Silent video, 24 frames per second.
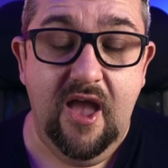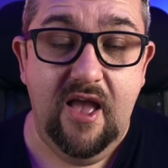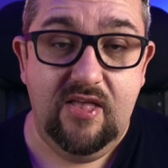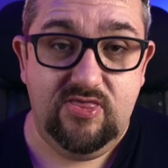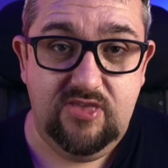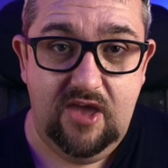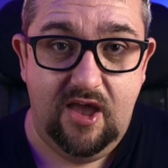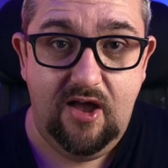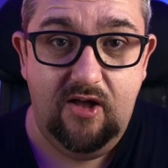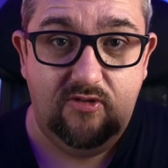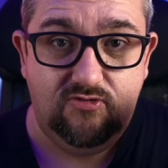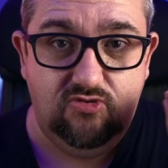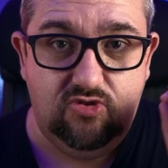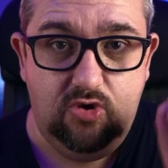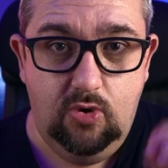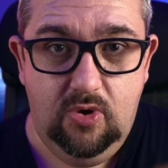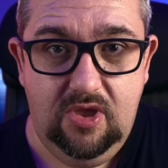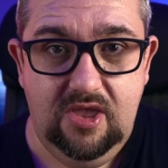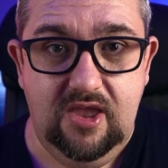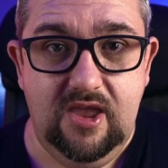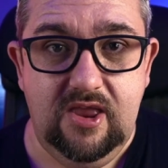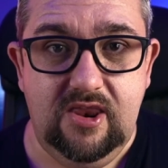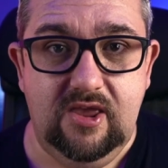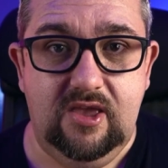They are
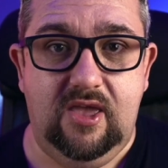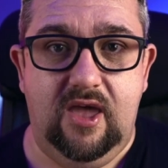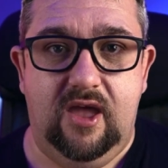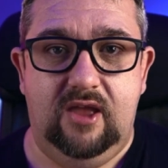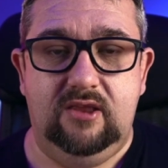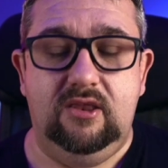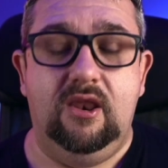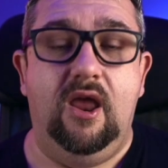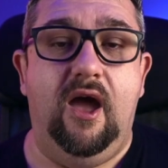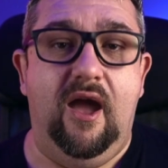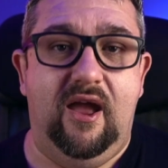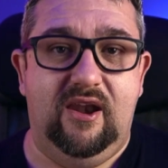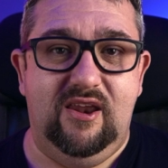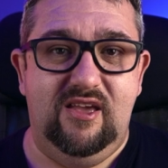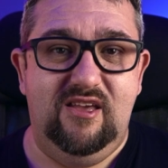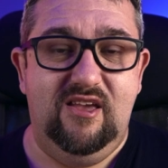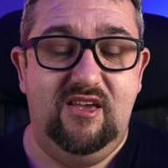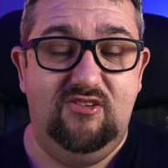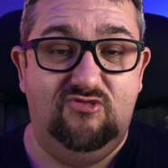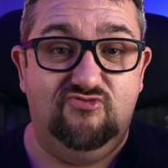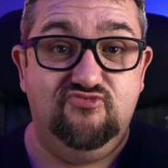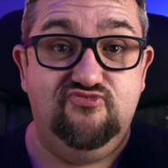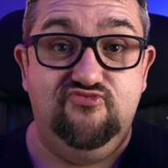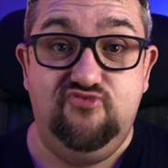doing it again, and it
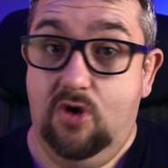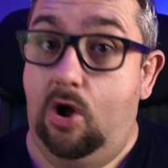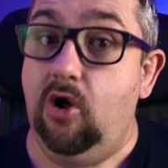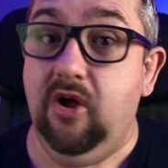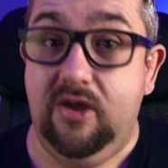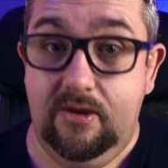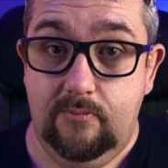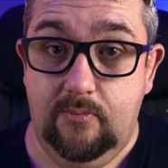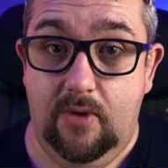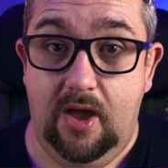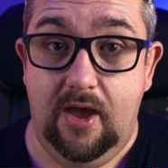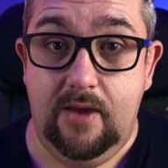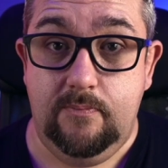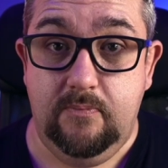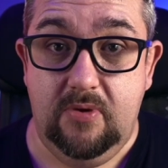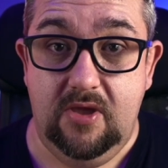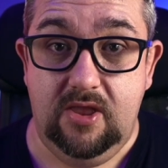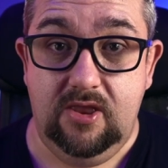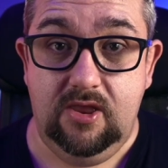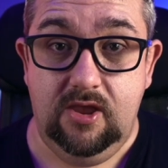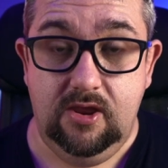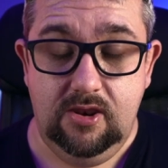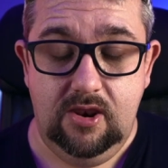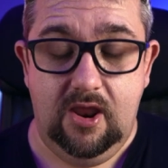is wrong in my
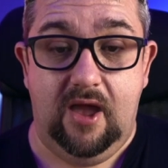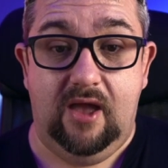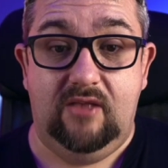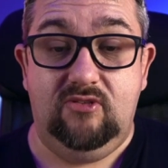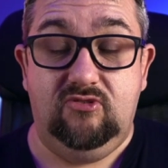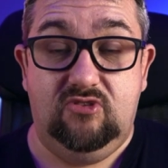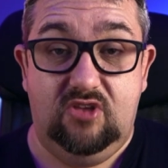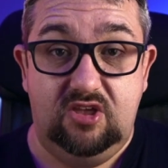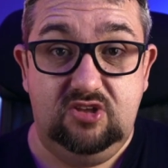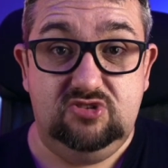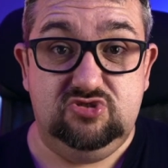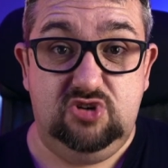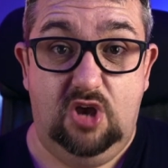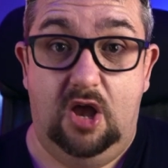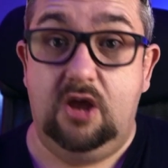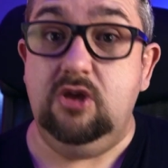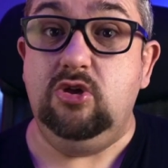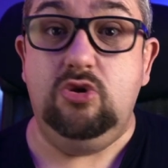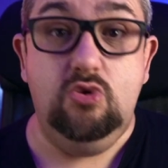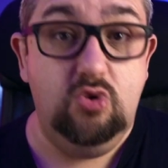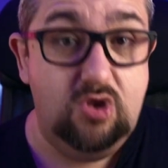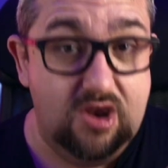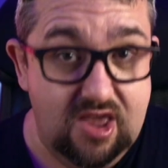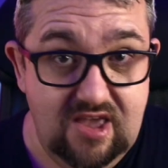opinion, and DJI,
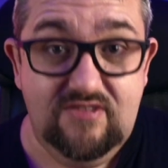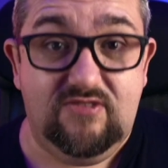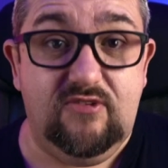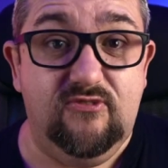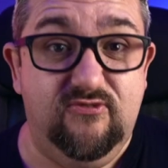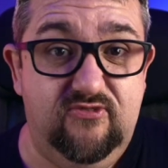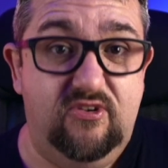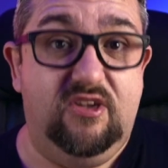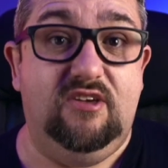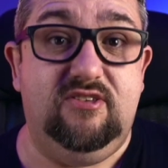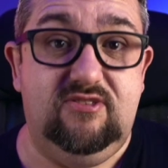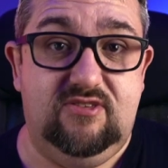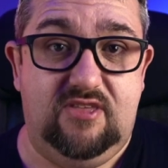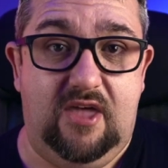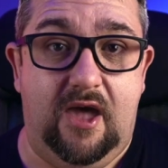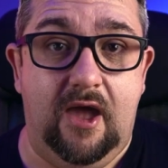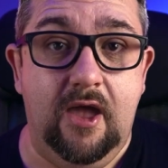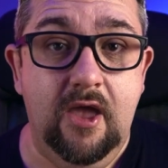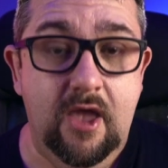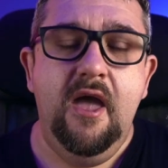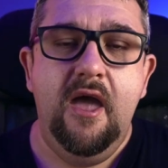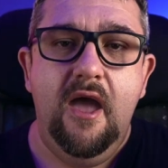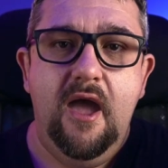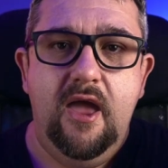you need to fix
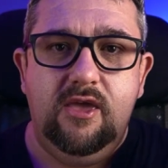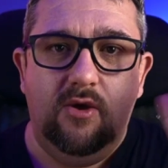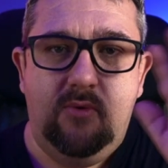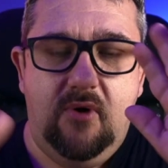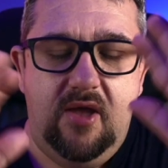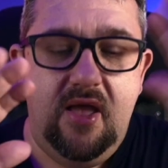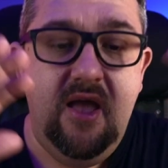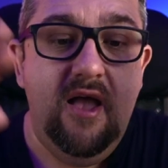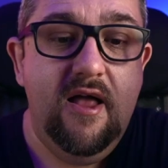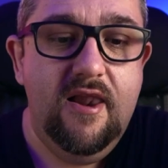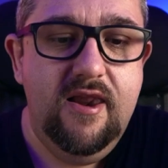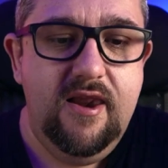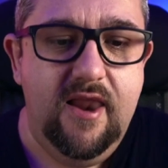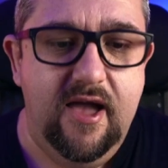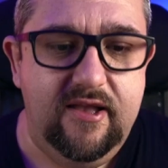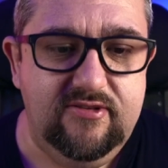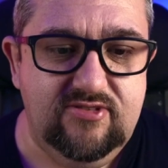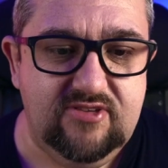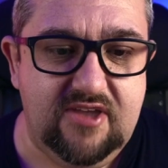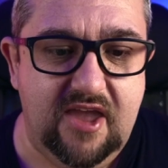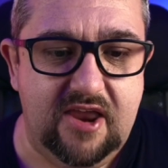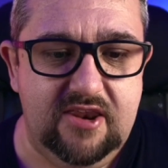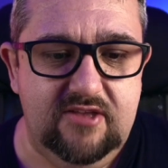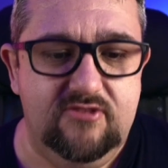that. Anyway, let's
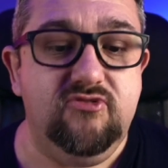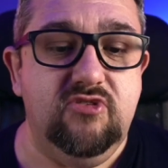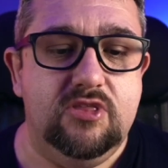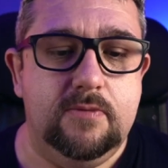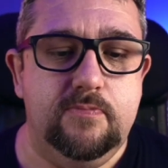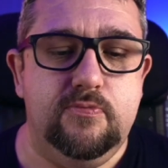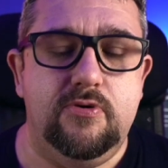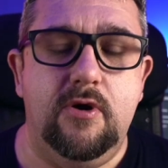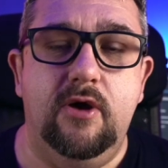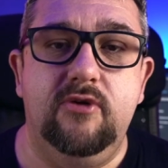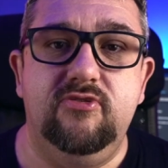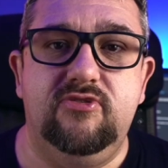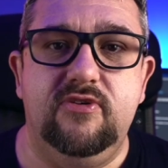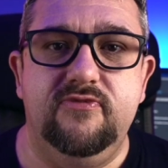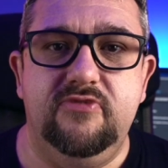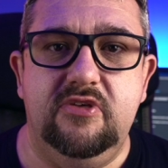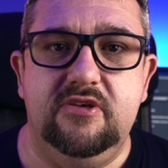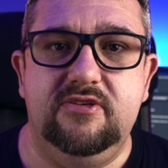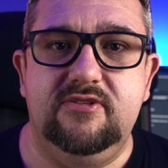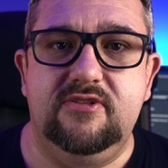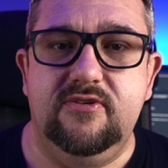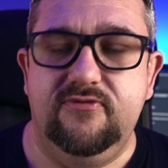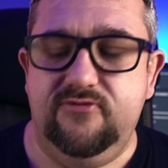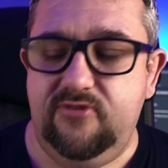get into the pros of
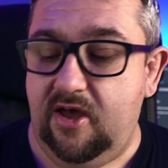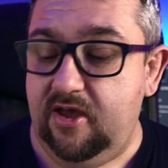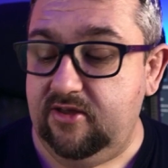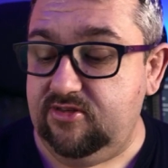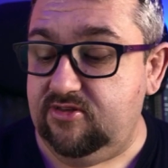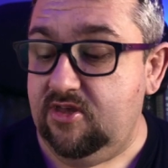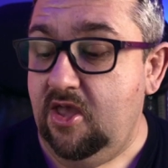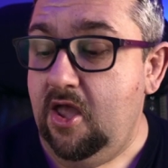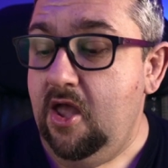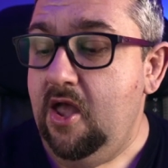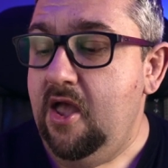this device.